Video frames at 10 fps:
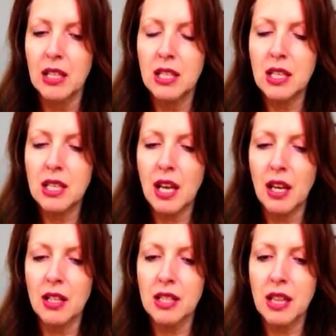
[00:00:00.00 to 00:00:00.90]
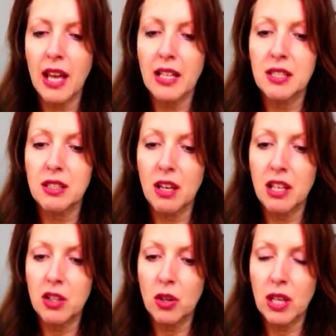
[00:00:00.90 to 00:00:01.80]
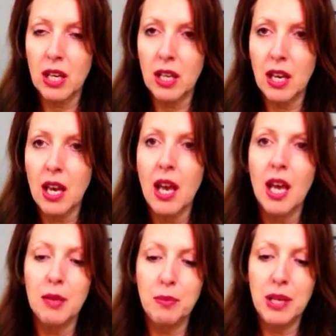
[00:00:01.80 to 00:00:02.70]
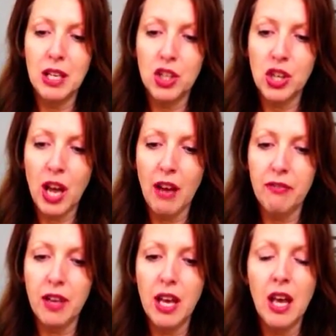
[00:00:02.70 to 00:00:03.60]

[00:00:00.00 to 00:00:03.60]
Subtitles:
Details like study cooking and be a chef